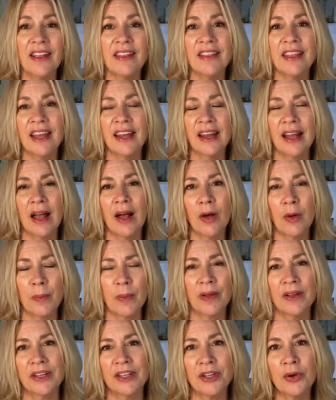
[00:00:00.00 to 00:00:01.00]
that help
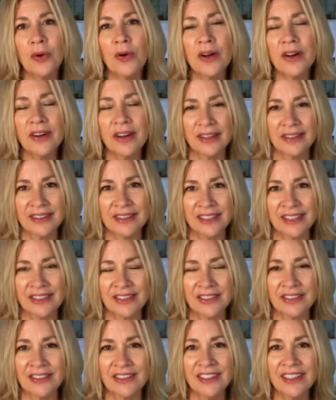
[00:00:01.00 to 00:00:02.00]
your
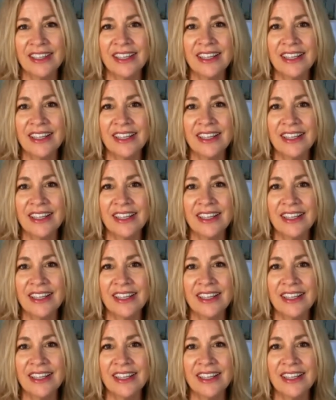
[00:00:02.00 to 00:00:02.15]
little